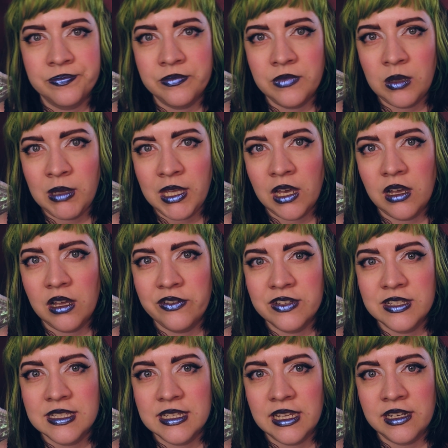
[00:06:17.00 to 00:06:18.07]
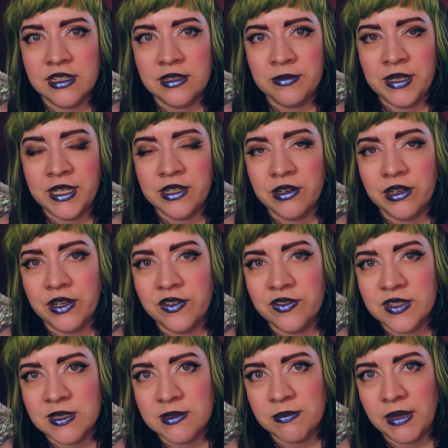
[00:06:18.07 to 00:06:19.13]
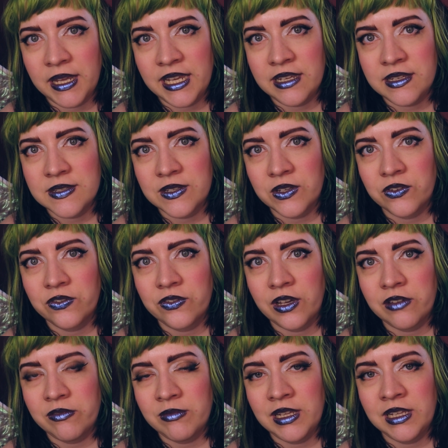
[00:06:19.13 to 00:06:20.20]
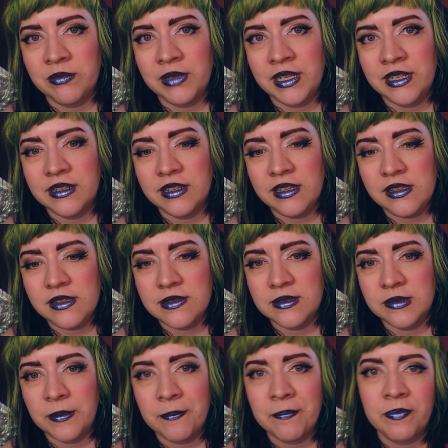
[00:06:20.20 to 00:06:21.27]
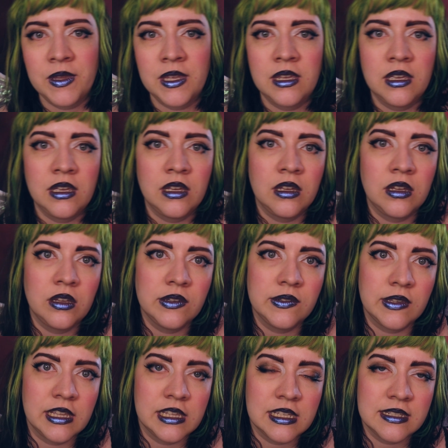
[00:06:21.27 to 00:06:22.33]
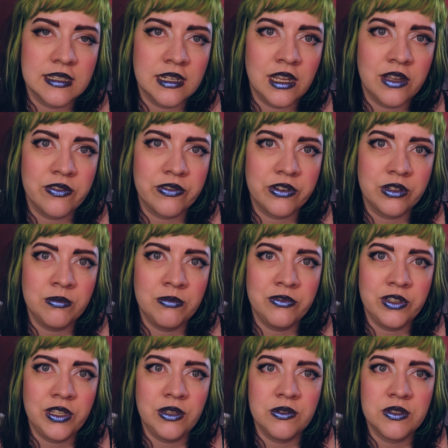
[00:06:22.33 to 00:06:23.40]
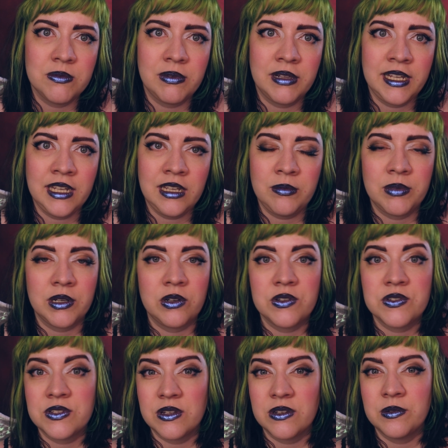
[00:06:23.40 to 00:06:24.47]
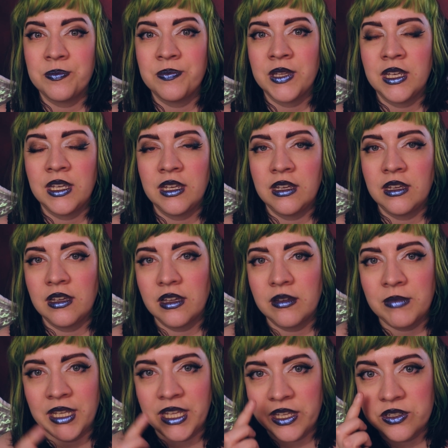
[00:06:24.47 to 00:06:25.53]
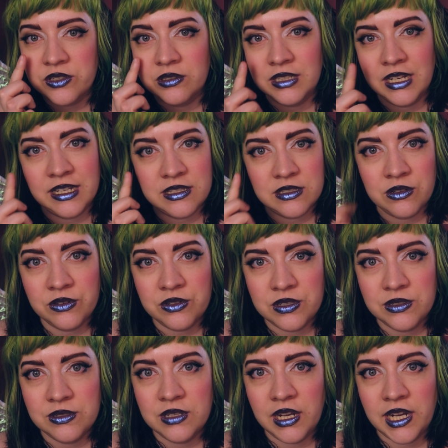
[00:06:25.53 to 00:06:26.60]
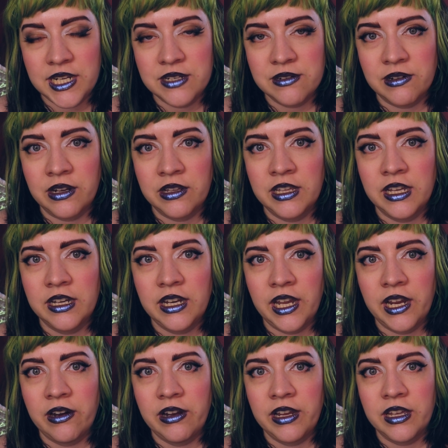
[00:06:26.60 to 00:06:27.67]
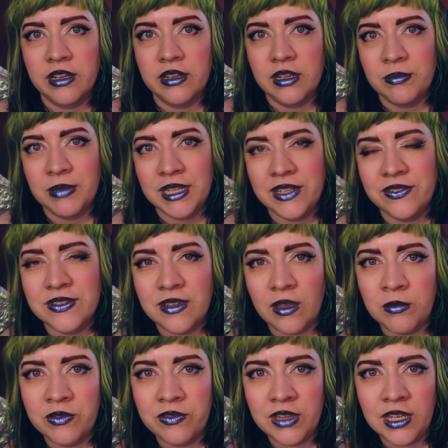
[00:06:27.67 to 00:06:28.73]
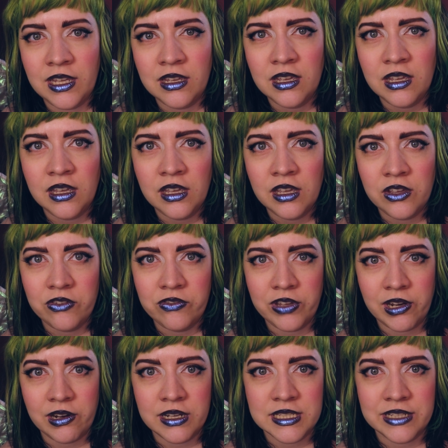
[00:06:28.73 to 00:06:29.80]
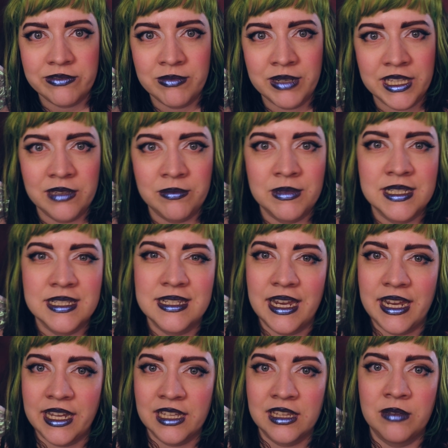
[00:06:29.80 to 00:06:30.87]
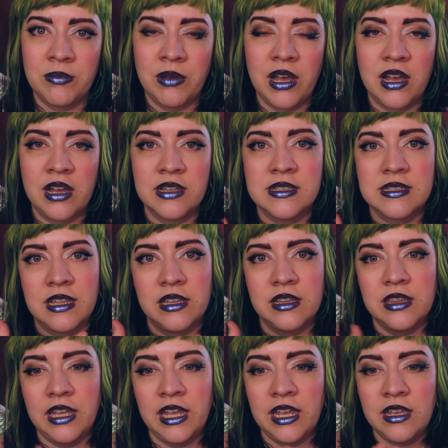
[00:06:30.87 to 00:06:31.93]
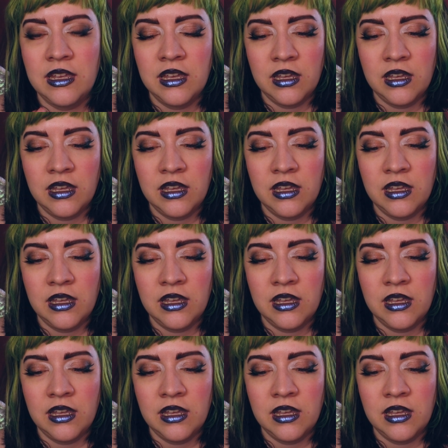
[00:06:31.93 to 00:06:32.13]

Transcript: maybe half a centimetre of space, so 5 millimetres, so that there's enough room for you to blink, but also making sure that it's not too tight around that area. I believe some of the fairies have made the mistake in the past that they